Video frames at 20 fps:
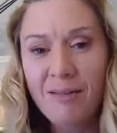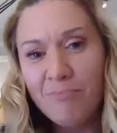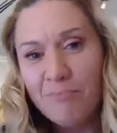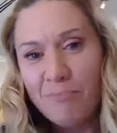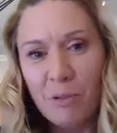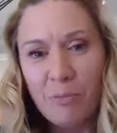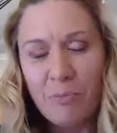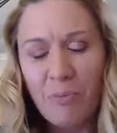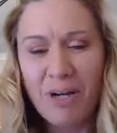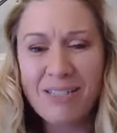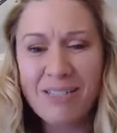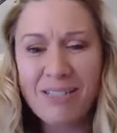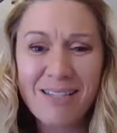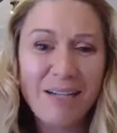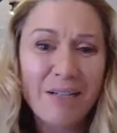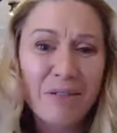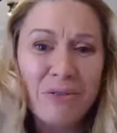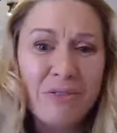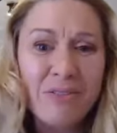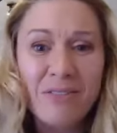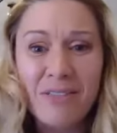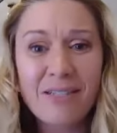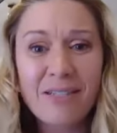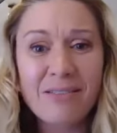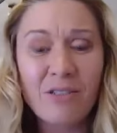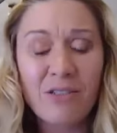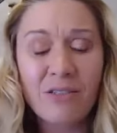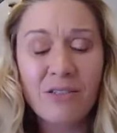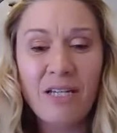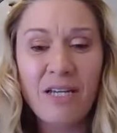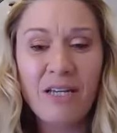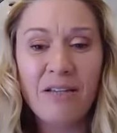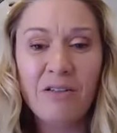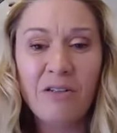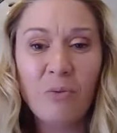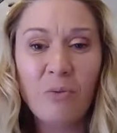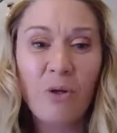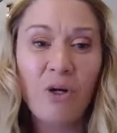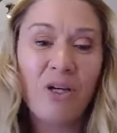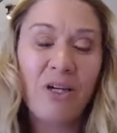put my sales things on there that
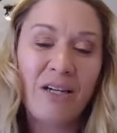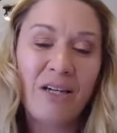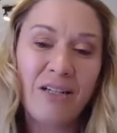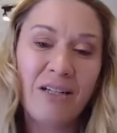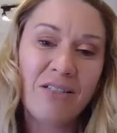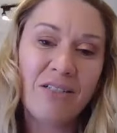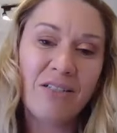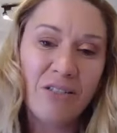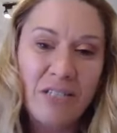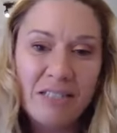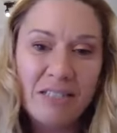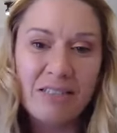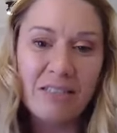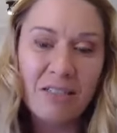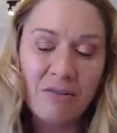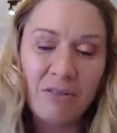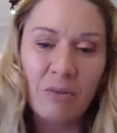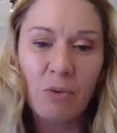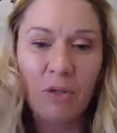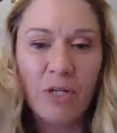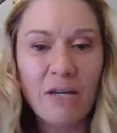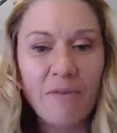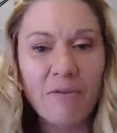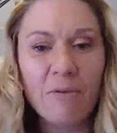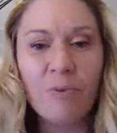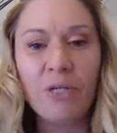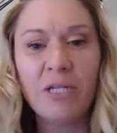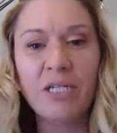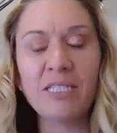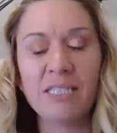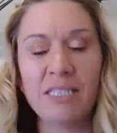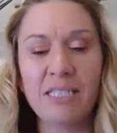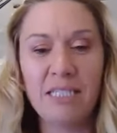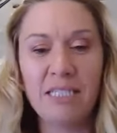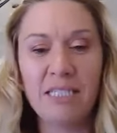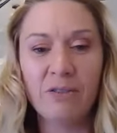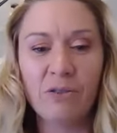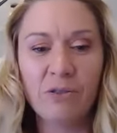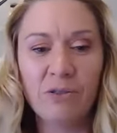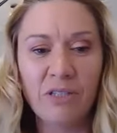are working, and I don't necessarily want everybody to
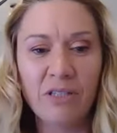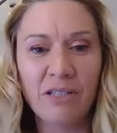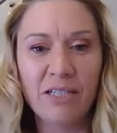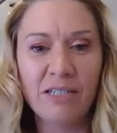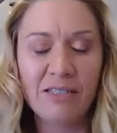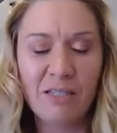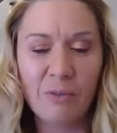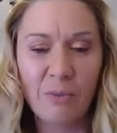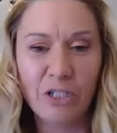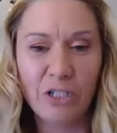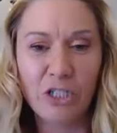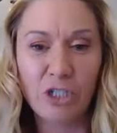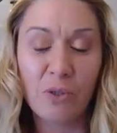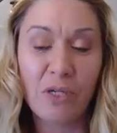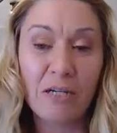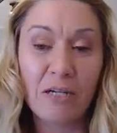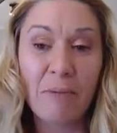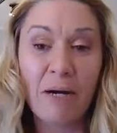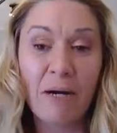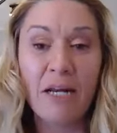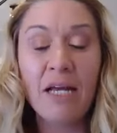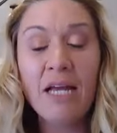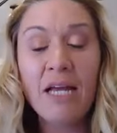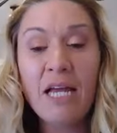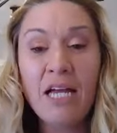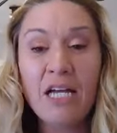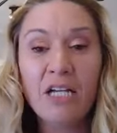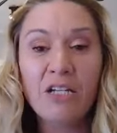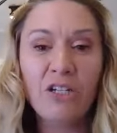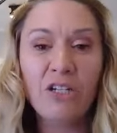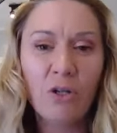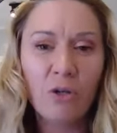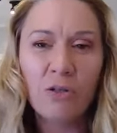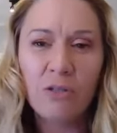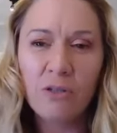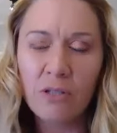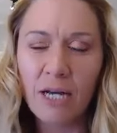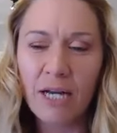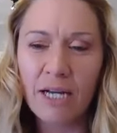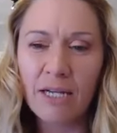hear all the things that we're doing, but
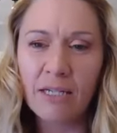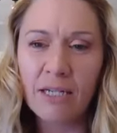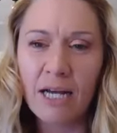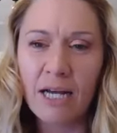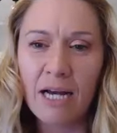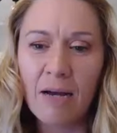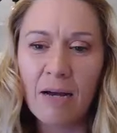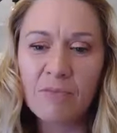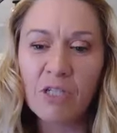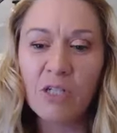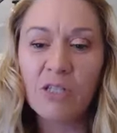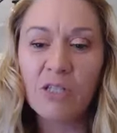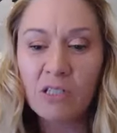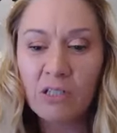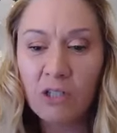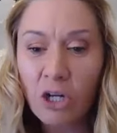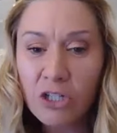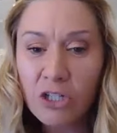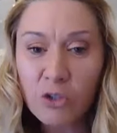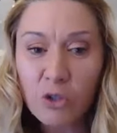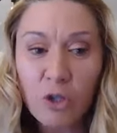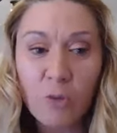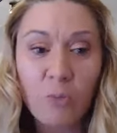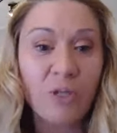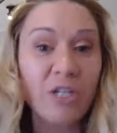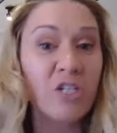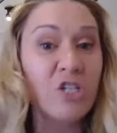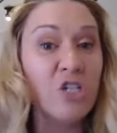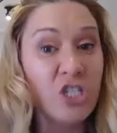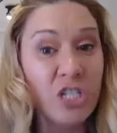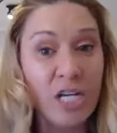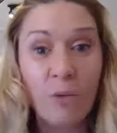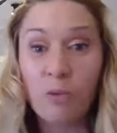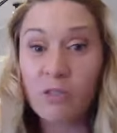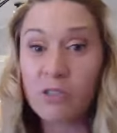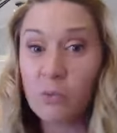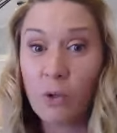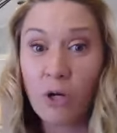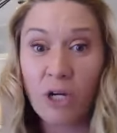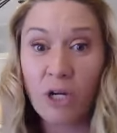so it's a closed group. We can share
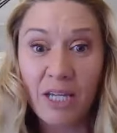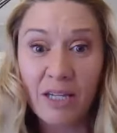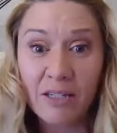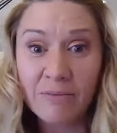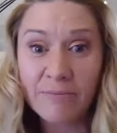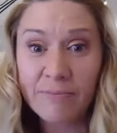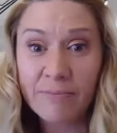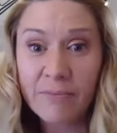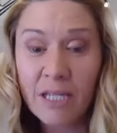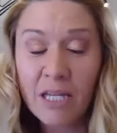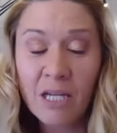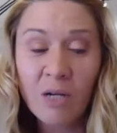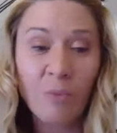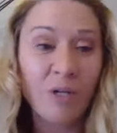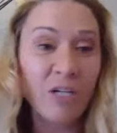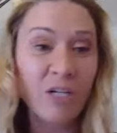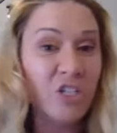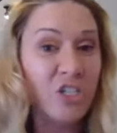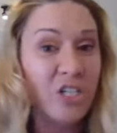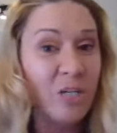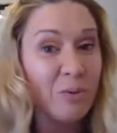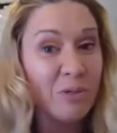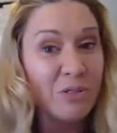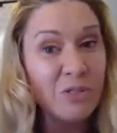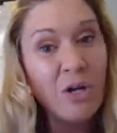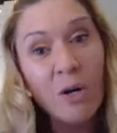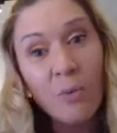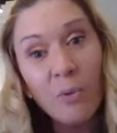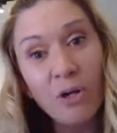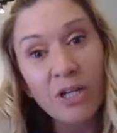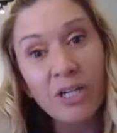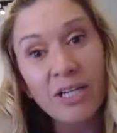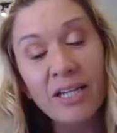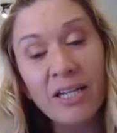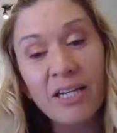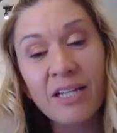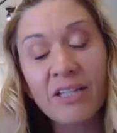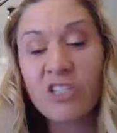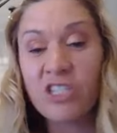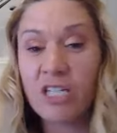what's working. We can share what's not
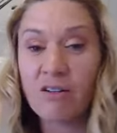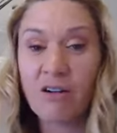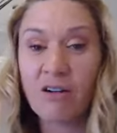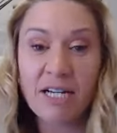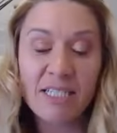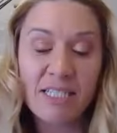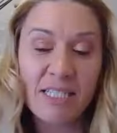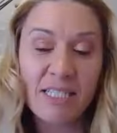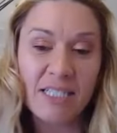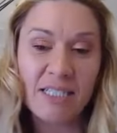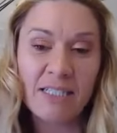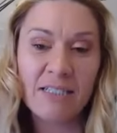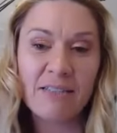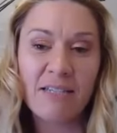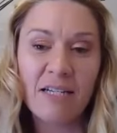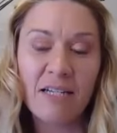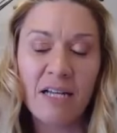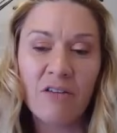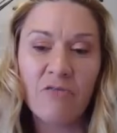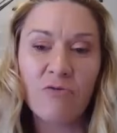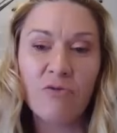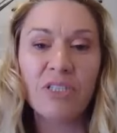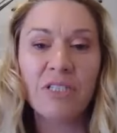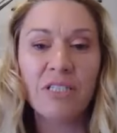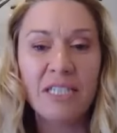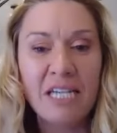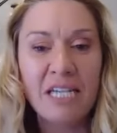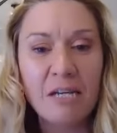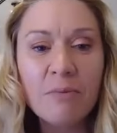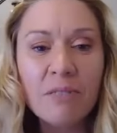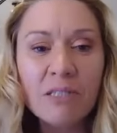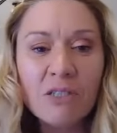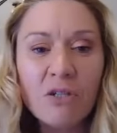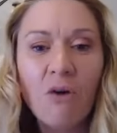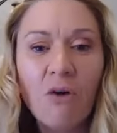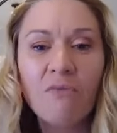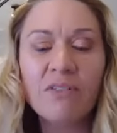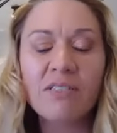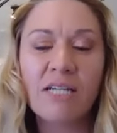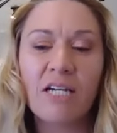working, share ideas, and really keep this
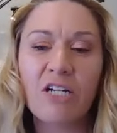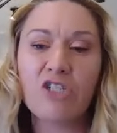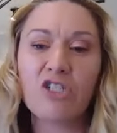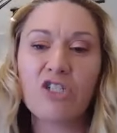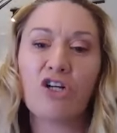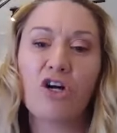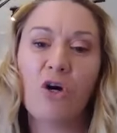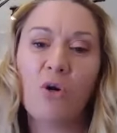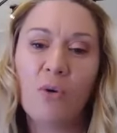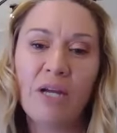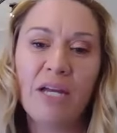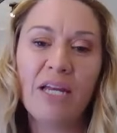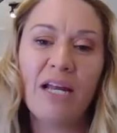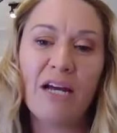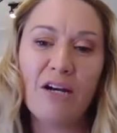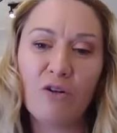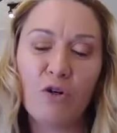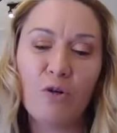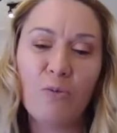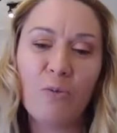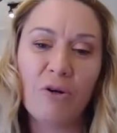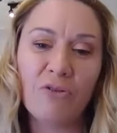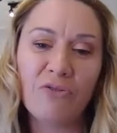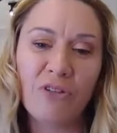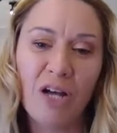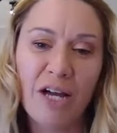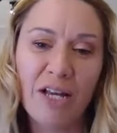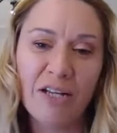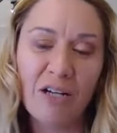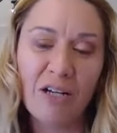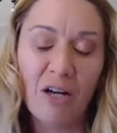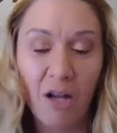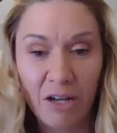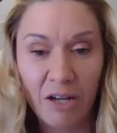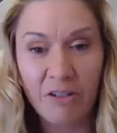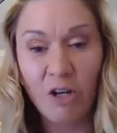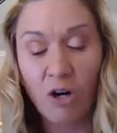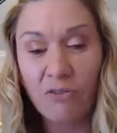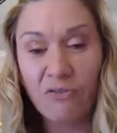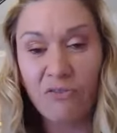conversation going in our group offline. I
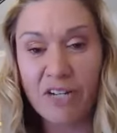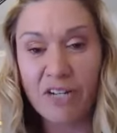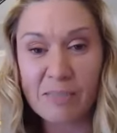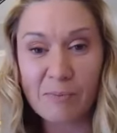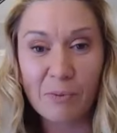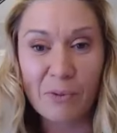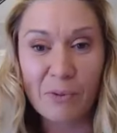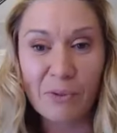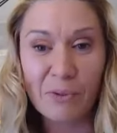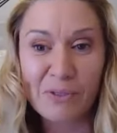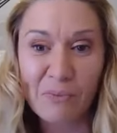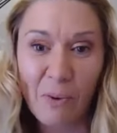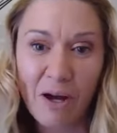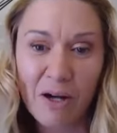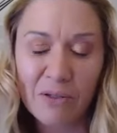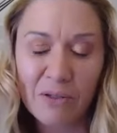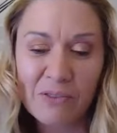get on Facebook as well.